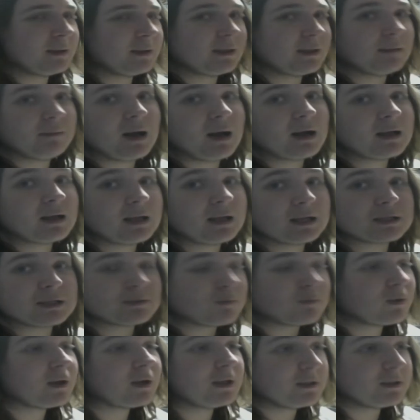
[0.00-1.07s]
manga gets
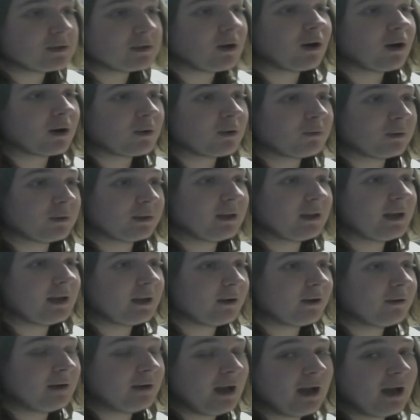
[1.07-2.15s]
pretty dark with, like,
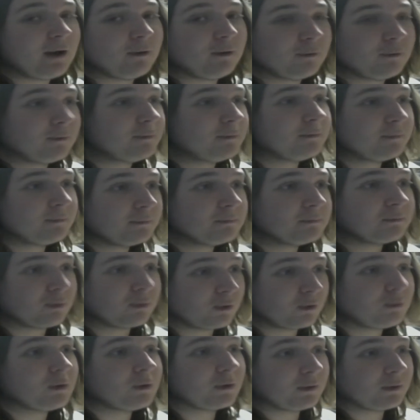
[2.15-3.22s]
on how
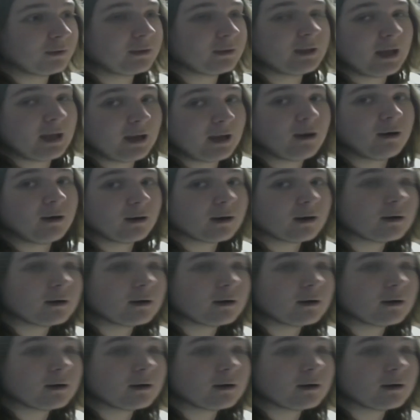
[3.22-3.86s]
brutal they are.